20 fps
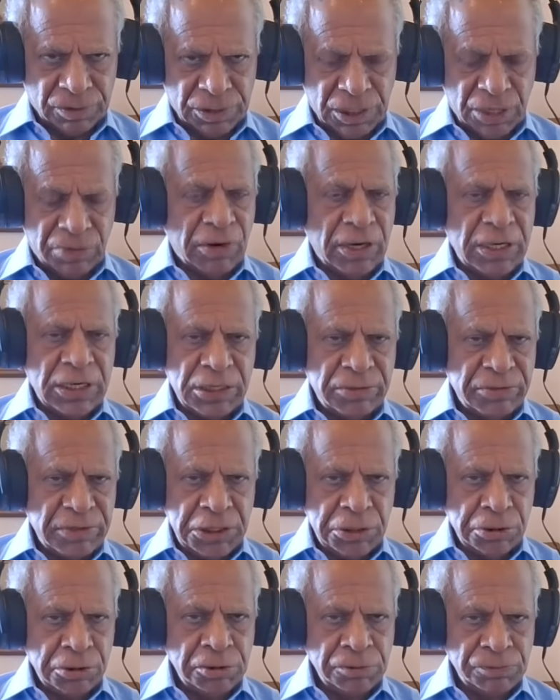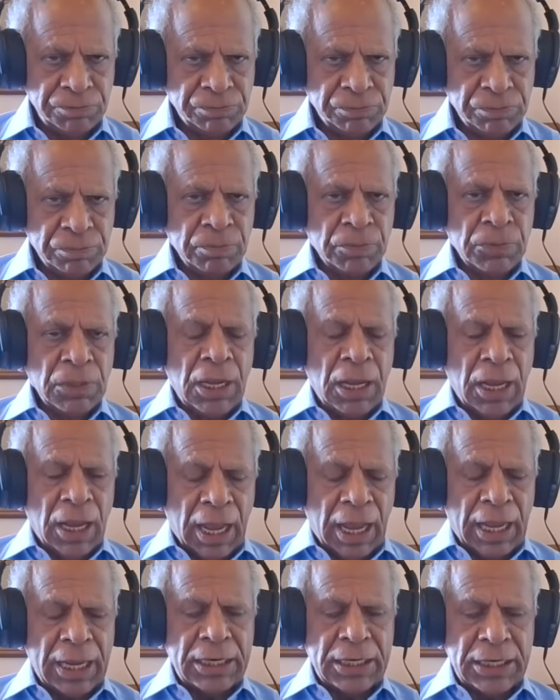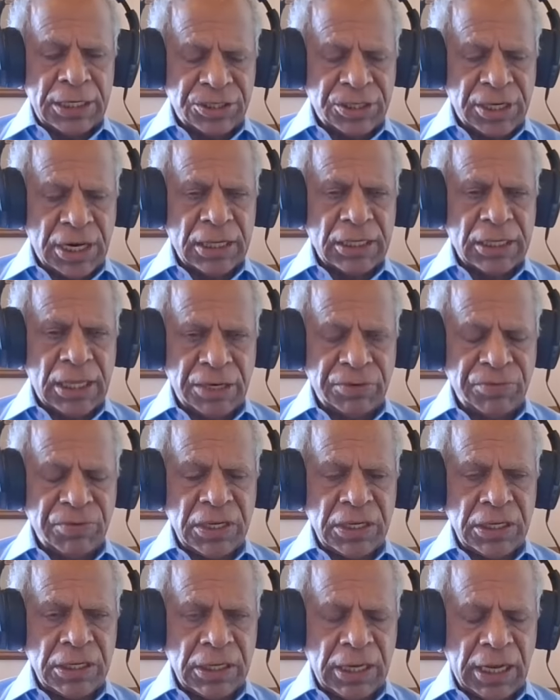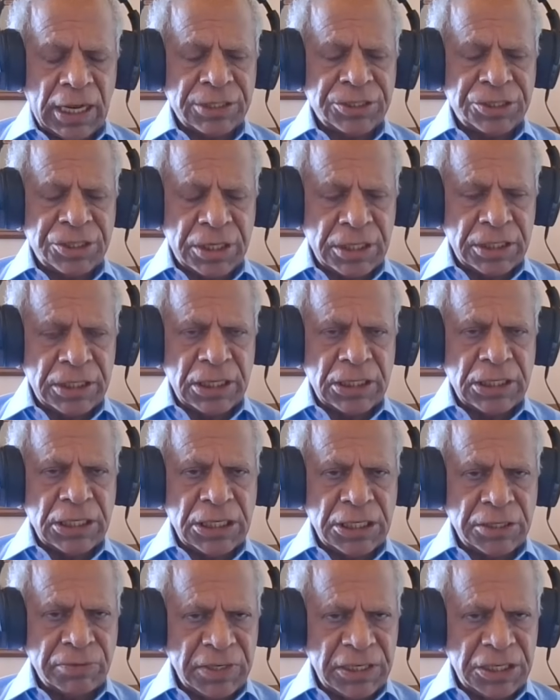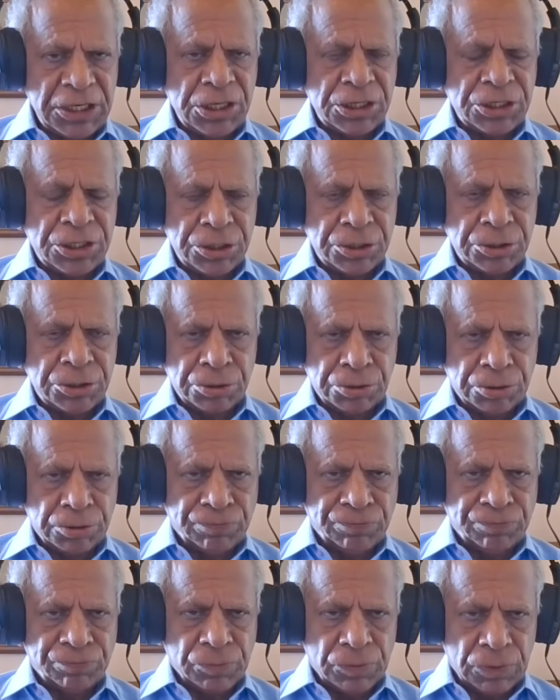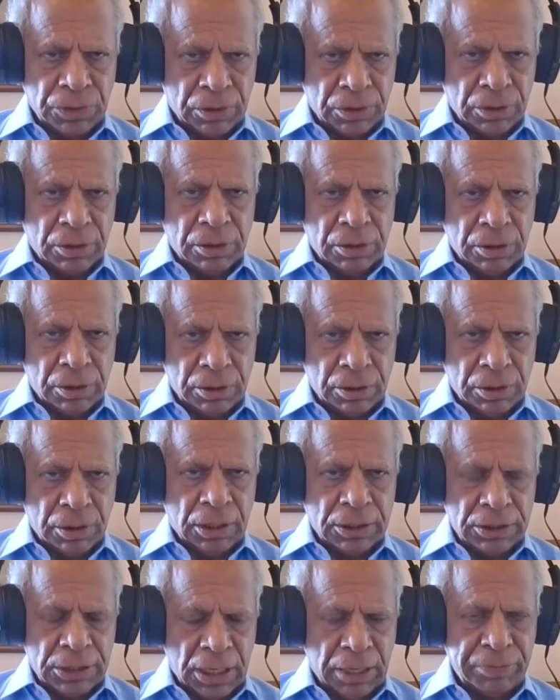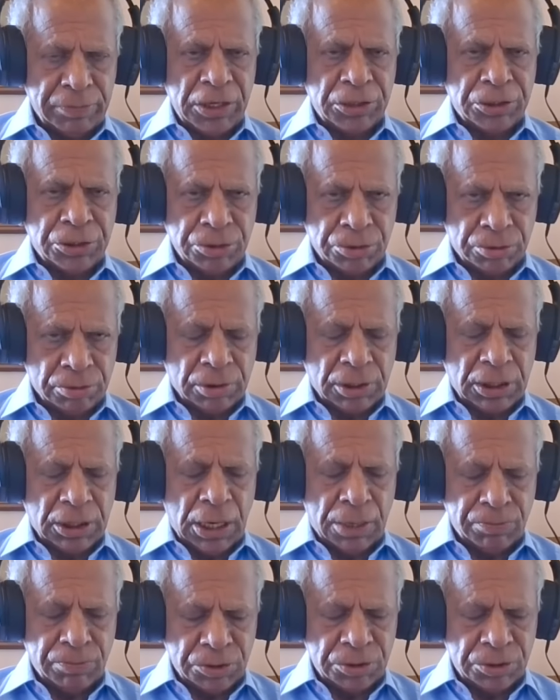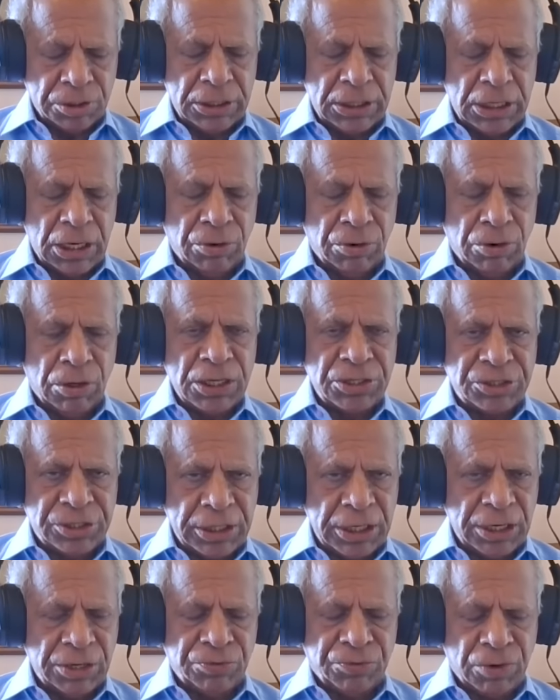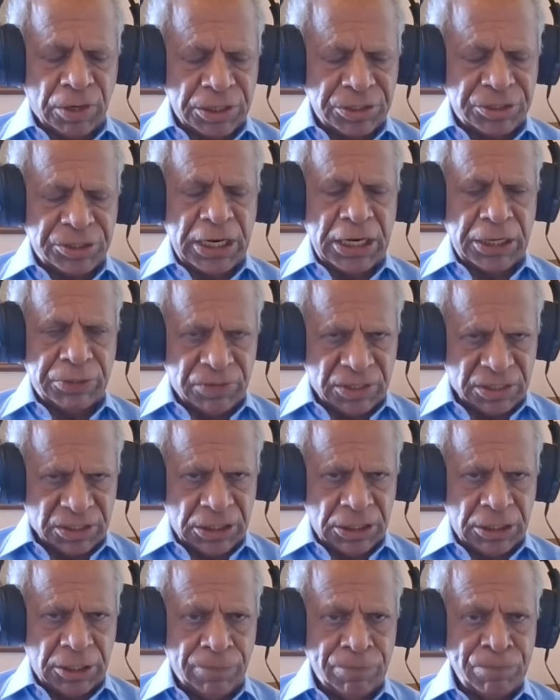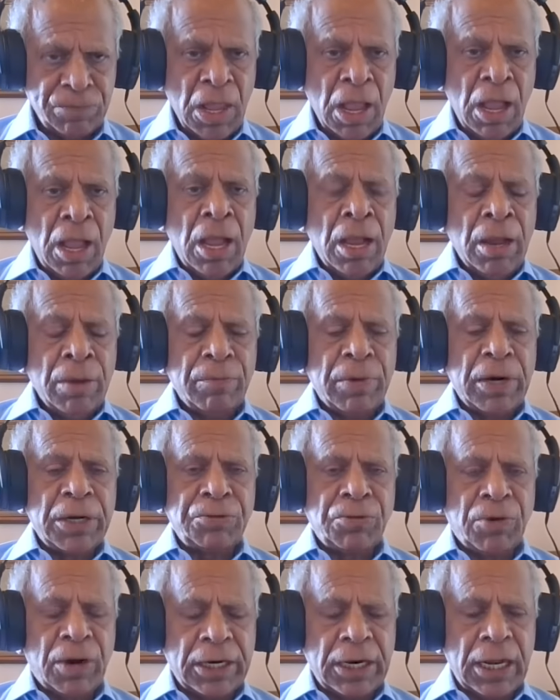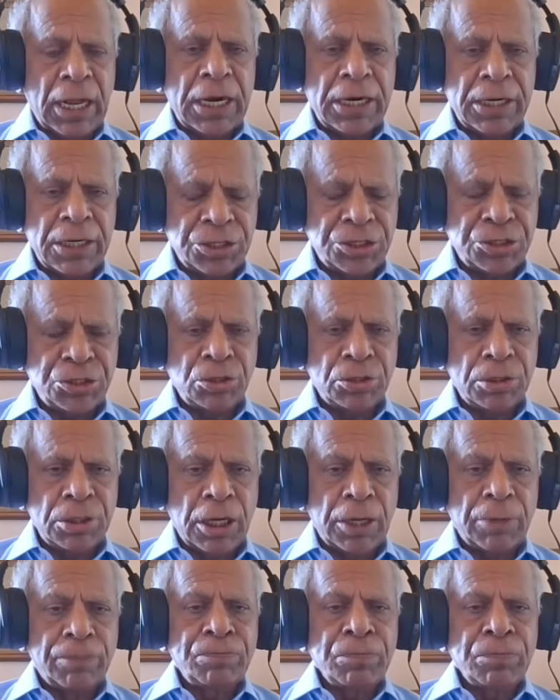Then what did we do? I understand that we extended an invitation to the Amir to come to India on for a state visit. But what I understood